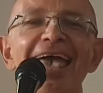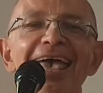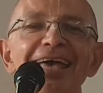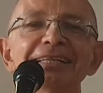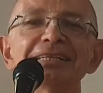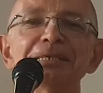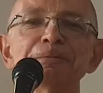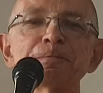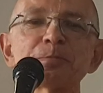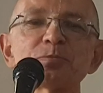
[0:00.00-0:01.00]
And
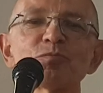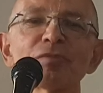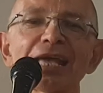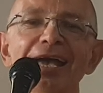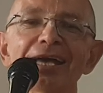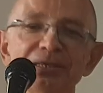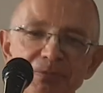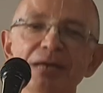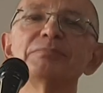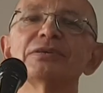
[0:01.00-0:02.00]
I
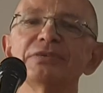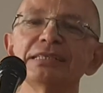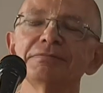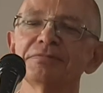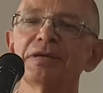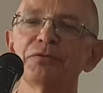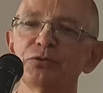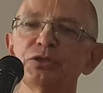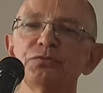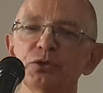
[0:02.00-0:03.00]
remember when
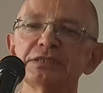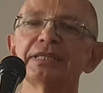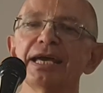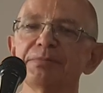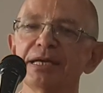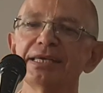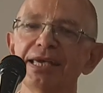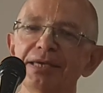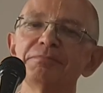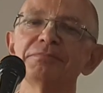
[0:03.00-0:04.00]
for the first time I
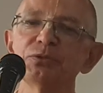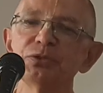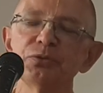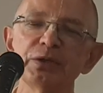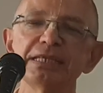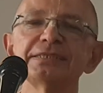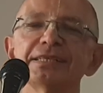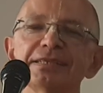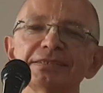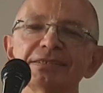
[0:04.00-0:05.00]
came to the West
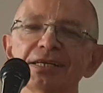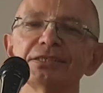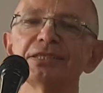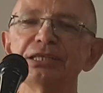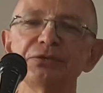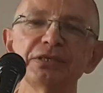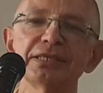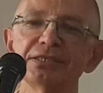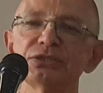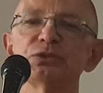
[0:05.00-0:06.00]
and started
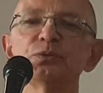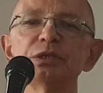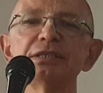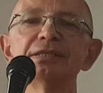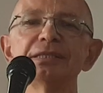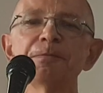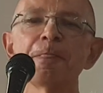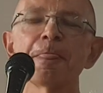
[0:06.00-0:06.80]
living in Sweden,